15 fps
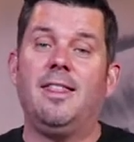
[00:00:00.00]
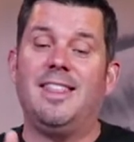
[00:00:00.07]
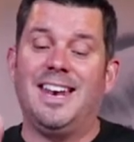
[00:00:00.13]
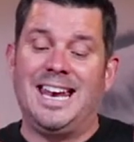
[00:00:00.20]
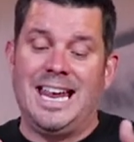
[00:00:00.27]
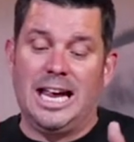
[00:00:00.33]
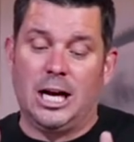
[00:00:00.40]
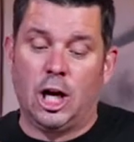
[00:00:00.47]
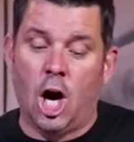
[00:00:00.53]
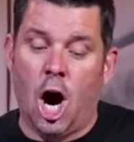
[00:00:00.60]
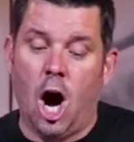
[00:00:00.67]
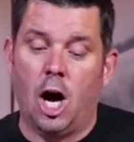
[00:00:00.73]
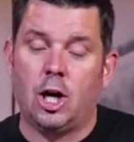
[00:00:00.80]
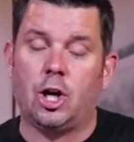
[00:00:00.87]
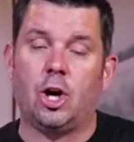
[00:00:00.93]
Then he
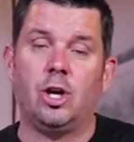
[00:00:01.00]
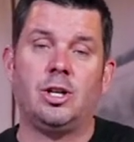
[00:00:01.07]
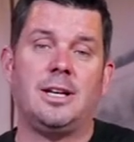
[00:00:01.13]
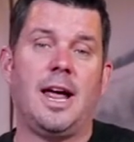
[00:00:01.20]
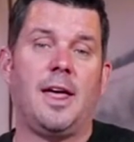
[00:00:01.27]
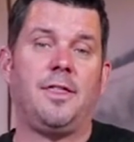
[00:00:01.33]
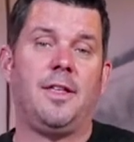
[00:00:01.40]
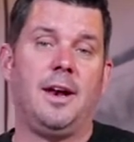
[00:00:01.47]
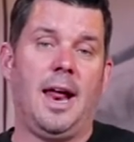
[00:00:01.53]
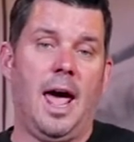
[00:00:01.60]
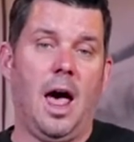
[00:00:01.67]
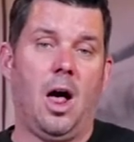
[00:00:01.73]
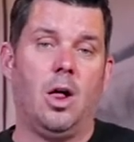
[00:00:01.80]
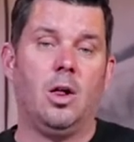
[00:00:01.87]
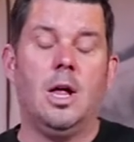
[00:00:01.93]
conquered death and
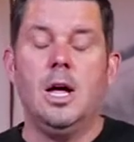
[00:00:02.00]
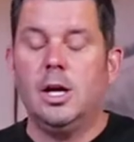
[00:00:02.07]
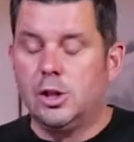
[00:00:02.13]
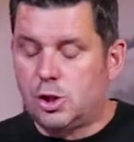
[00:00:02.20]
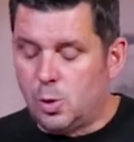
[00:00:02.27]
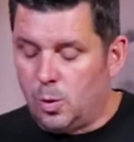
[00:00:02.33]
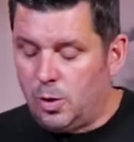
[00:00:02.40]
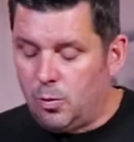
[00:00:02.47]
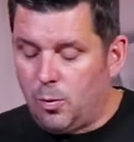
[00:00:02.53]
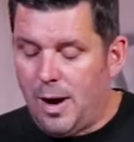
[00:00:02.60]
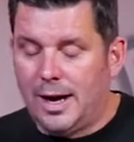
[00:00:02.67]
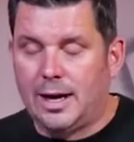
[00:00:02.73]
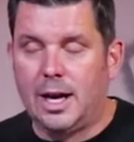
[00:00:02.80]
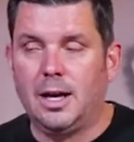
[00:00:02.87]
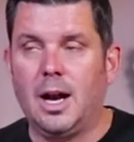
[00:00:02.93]
hell. So we
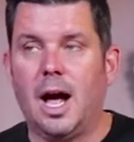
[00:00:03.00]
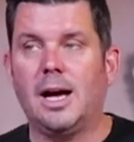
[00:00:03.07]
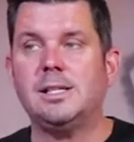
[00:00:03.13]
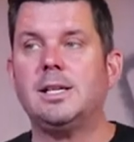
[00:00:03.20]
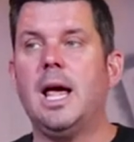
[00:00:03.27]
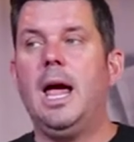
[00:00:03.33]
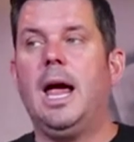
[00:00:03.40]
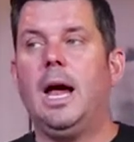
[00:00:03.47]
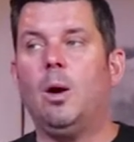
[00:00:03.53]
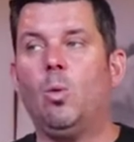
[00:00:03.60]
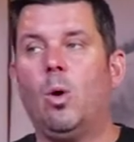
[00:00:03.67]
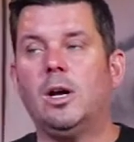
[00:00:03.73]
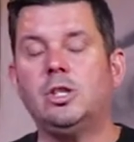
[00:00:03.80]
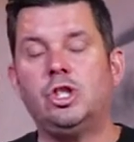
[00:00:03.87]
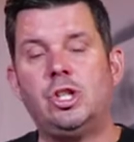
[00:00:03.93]
recognize in
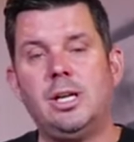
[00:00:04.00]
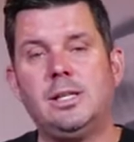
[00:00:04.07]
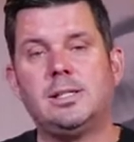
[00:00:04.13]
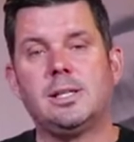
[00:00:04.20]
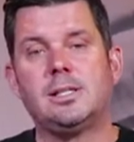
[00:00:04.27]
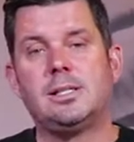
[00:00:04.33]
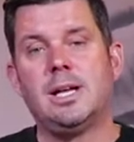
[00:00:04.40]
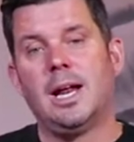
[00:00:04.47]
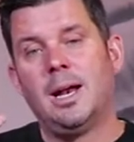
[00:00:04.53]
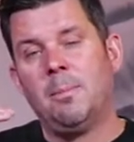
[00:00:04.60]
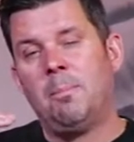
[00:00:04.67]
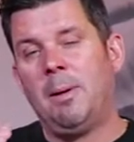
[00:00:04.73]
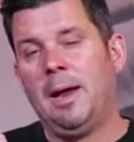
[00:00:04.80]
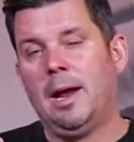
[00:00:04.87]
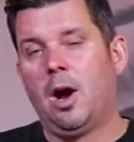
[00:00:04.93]
what Jesus did
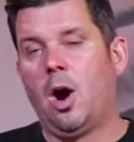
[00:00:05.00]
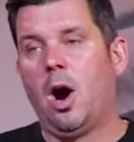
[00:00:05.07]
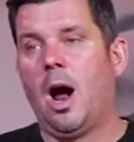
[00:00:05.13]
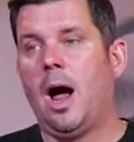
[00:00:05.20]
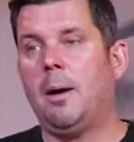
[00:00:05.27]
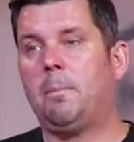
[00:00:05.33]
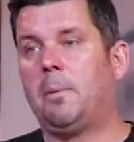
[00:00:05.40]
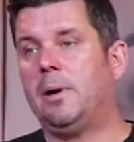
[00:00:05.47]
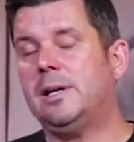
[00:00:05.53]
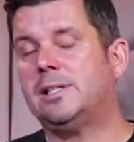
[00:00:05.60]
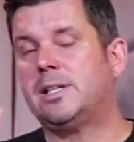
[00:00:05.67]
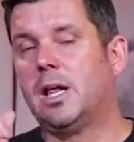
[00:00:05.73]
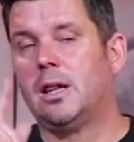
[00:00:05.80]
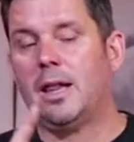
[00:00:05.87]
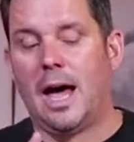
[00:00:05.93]
and being our high
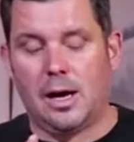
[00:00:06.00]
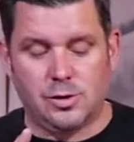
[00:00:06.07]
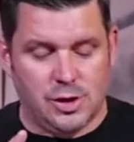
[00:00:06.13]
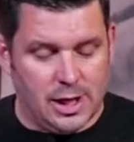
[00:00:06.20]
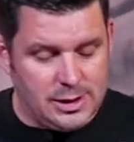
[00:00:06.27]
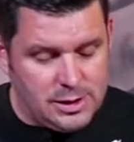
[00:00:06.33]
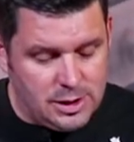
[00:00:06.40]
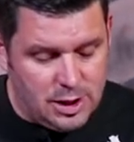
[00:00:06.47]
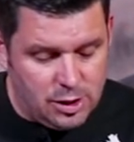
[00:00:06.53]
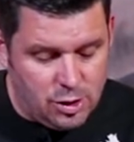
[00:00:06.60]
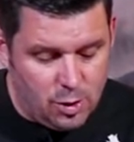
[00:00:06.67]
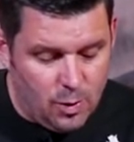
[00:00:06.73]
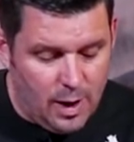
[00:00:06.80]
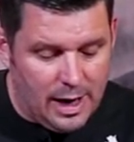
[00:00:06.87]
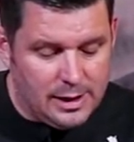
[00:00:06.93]
priest allows us to
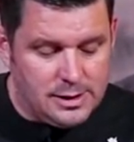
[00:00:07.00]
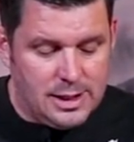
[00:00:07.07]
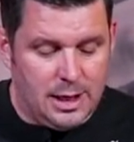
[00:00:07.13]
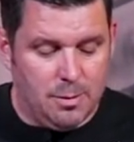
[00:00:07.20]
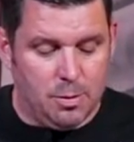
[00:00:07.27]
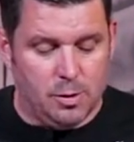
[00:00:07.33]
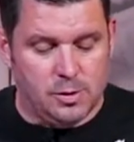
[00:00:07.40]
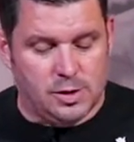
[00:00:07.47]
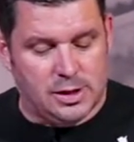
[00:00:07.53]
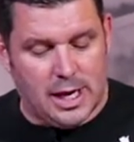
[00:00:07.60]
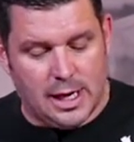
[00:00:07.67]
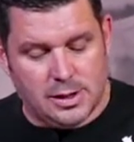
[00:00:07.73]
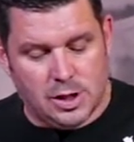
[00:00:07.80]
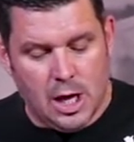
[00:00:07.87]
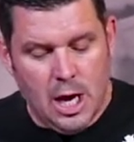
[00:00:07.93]
do as Hebrews
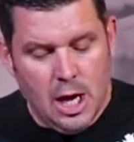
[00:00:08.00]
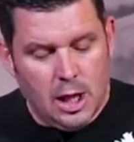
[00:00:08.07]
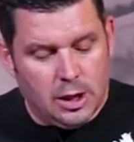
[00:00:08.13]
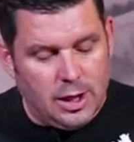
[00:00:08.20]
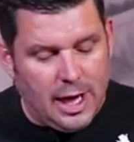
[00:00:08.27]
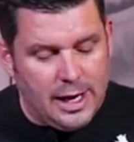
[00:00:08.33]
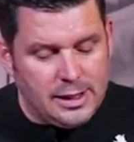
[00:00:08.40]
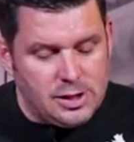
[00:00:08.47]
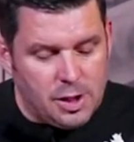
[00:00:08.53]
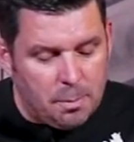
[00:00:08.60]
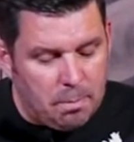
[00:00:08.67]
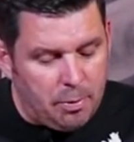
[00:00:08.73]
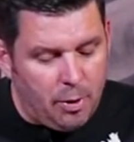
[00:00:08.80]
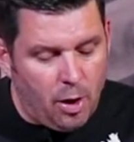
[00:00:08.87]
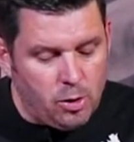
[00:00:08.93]
says let us
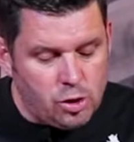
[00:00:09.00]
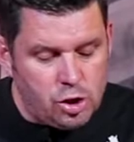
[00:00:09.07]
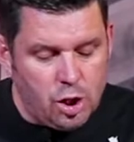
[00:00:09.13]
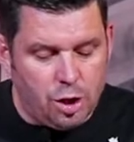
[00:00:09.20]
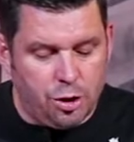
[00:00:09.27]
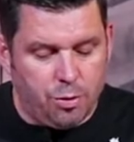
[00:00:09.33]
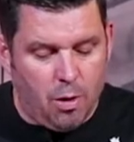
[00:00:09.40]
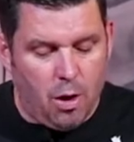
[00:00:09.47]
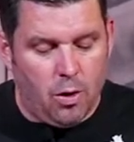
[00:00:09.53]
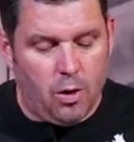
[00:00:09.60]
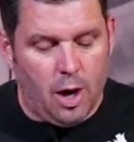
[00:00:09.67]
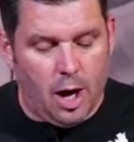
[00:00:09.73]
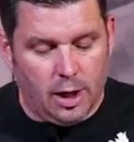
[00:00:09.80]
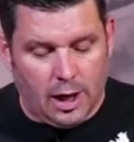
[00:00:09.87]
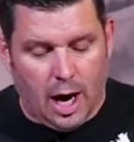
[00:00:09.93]
approach the
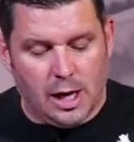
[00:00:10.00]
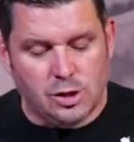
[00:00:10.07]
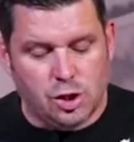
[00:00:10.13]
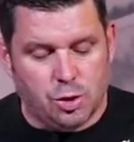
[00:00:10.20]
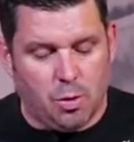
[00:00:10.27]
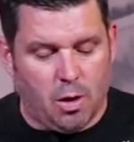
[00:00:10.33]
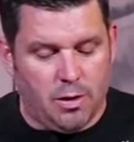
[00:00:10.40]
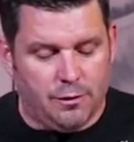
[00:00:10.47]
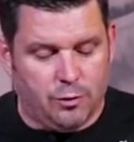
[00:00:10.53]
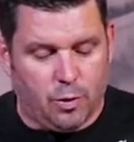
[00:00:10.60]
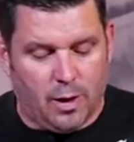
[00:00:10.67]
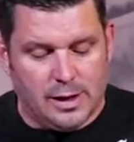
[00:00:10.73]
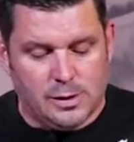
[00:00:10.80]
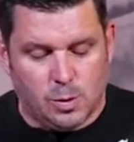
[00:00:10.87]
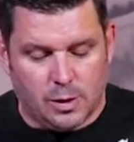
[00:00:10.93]
throne, God's throne of
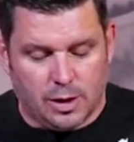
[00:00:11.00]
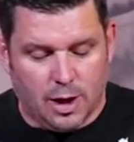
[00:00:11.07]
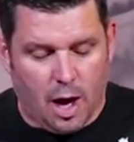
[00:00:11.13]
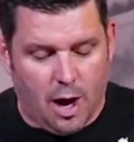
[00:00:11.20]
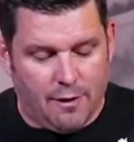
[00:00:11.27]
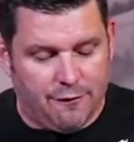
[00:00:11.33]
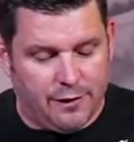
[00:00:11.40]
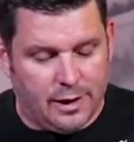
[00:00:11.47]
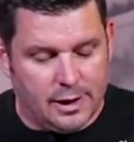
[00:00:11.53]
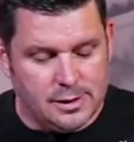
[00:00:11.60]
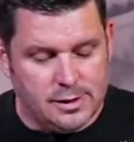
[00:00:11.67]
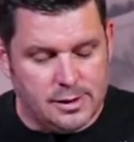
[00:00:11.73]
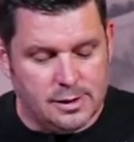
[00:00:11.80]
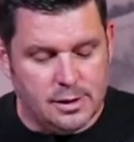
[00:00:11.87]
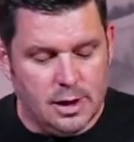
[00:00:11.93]
grace with
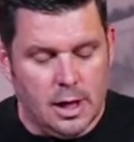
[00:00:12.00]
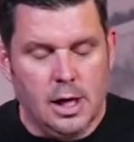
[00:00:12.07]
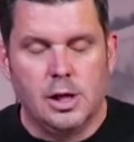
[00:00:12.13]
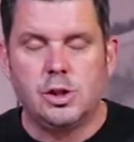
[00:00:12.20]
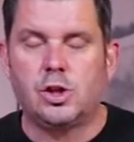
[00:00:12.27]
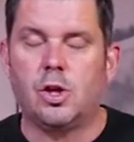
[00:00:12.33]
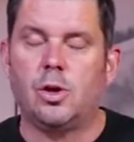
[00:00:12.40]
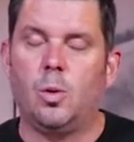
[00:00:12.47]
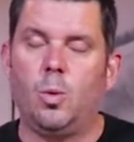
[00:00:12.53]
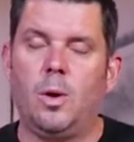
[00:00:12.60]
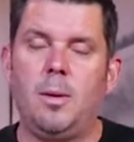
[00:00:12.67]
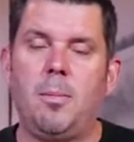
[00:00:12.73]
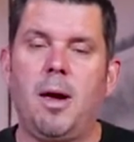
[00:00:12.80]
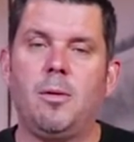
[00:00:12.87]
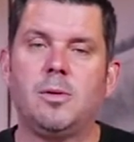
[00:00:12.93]
confidence so that
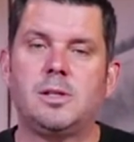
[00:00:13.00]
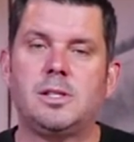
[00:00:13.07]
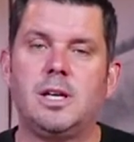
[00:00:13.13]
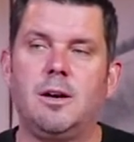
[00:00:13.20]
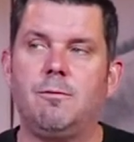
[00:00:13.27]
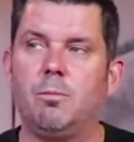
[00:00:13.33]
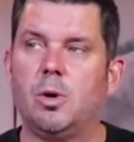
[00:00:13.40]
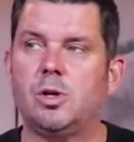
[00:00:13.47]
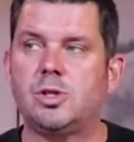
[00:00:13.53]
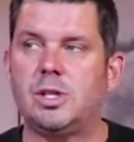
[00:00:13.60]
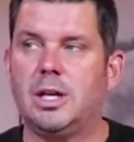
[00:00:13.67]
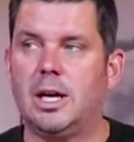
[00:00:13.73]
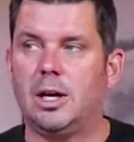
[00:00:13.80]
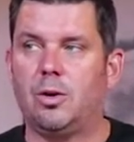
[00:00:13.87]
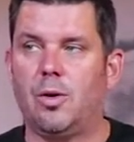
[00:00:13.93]
we may receive
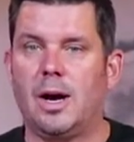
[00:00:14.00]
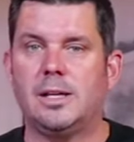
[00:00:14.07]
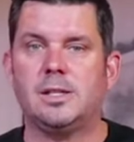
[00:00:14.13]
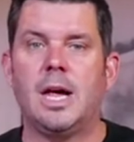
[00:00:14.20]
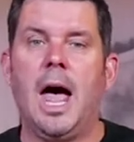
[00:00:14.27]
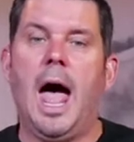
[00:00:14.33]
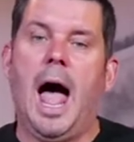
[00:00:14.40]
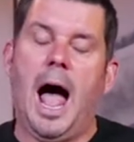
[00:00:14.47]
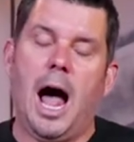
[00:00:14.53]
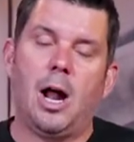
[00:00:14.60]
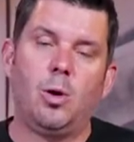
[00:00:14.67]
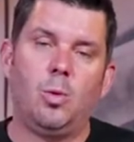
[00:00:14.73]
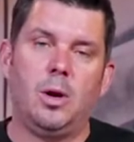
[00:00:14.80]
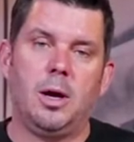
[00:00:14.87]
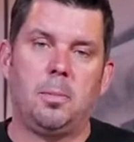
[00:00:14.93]
mercy and grace.
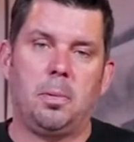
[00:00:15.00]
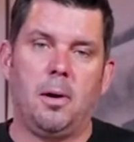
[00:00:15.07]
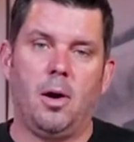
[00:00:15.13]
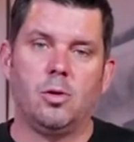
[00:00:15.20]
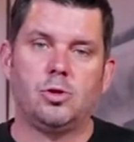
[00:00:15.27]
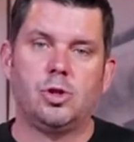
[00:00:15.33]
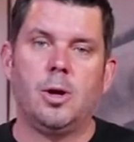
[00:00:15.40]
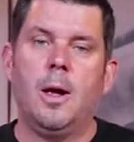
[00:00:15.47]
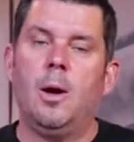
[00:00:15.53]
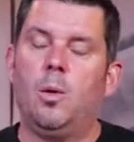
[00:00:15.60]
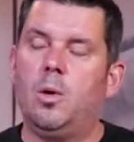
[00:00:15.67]
How do we approach?